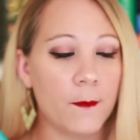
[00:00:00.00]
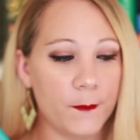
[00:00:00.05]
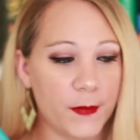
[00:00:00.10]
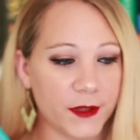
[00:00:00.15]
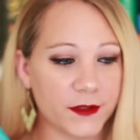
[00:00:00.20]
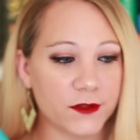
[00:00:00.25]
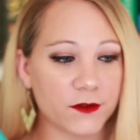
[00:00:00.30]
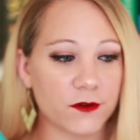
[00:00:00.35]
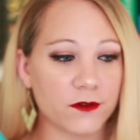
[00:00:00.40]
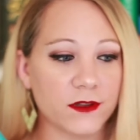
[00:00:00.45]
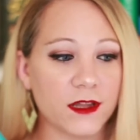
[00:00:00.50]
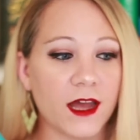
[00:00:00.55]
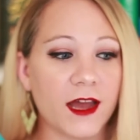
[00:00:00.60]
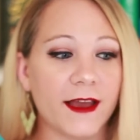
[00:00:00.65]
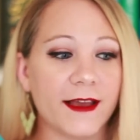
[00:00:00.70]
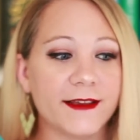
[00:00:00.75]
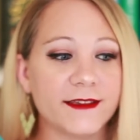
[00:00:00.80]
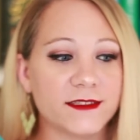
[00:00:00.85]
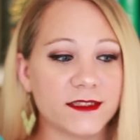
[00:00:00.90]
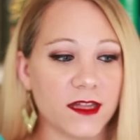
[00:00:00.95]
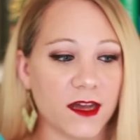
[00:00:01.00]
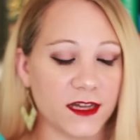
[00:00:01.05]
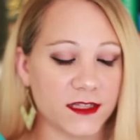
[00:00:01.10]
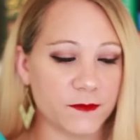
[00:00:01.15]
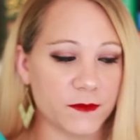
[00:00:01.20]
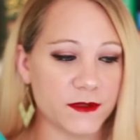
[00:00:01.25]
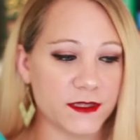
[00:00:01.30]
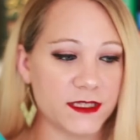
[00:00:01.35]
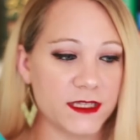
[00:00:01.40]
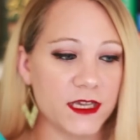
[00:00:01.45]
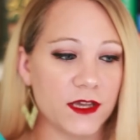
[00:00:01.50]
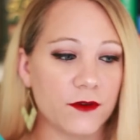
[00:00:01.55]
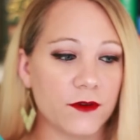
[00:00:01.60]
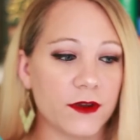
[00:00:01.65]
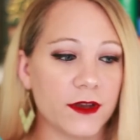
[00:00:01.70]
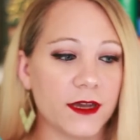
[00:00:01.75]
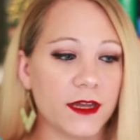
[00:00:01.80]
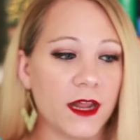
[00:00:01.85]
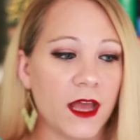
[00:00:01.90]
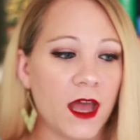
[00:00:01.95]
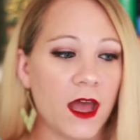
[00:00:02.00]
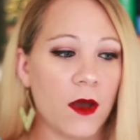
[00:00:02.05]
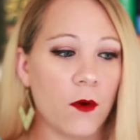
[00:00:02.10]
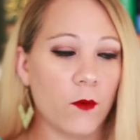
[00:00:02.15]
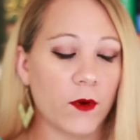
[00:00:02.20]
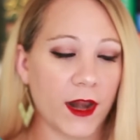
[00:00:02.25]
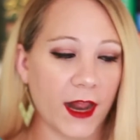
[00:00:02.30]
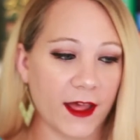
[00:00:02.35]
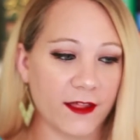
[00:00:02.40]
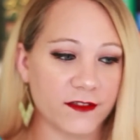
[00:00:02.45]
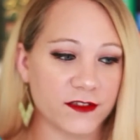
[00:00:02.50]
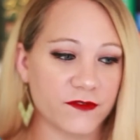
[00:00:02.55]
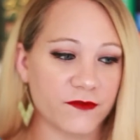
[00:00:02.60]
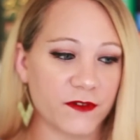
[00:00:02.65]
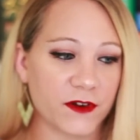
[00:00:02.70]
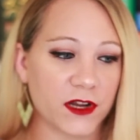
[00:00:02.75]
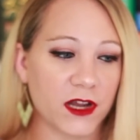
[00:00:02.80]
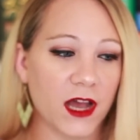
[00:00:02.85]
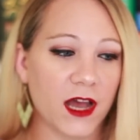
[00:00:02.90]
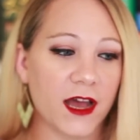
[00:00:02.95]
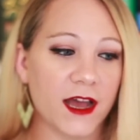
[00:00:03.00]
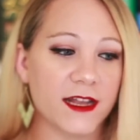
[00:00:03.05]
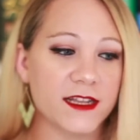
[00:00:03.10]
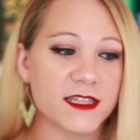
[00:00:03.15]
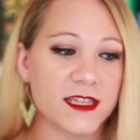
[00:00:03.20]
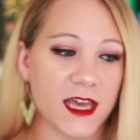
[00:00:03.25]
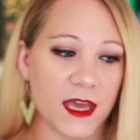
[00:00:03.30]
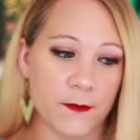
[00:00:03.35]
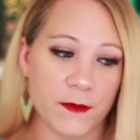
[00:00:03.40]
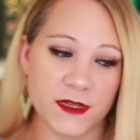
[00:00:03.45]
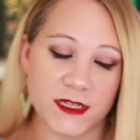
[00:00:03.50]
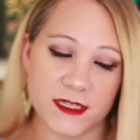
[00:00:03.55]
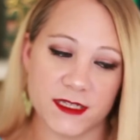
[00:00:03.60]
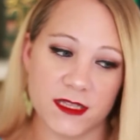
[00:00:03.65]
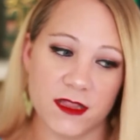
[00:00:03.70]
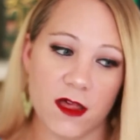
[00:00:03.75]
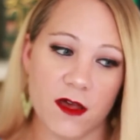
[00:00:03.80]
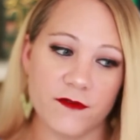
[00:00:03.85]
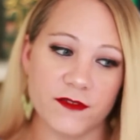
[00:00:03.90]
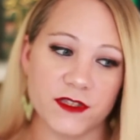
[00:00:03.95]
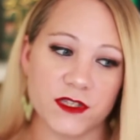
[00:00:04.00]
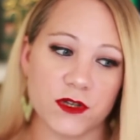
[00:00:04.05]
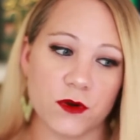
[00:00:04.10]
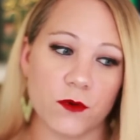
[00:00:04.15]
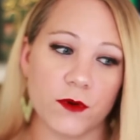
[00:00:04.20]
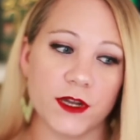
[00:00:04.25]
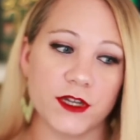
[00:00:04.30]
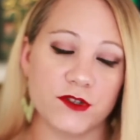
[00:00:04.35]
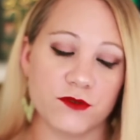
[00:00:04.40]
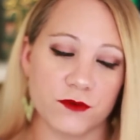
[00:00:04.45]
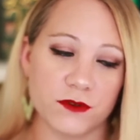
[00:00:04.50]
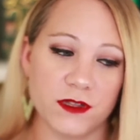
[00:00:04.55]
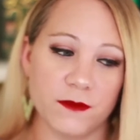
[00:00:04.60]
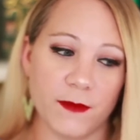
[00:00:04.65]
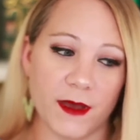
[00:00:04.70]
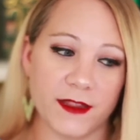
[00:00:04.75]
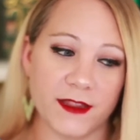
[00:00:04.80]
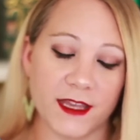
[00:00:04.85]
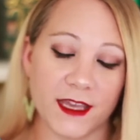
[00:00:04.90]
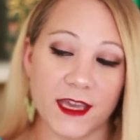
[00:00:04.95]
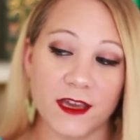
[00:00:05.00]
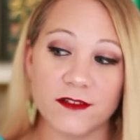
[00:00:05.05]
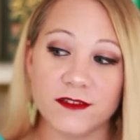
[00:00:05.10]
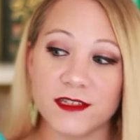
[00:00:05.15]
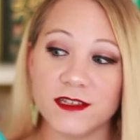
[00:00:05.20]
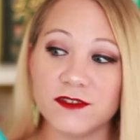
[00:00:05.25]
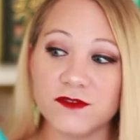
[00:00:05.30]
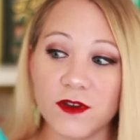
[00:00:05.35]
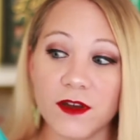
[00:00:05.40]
Big Little Lies, The Husband's Secret, What Alice Forgot, The Hypnotist Love Story, Truly Madly Guilty.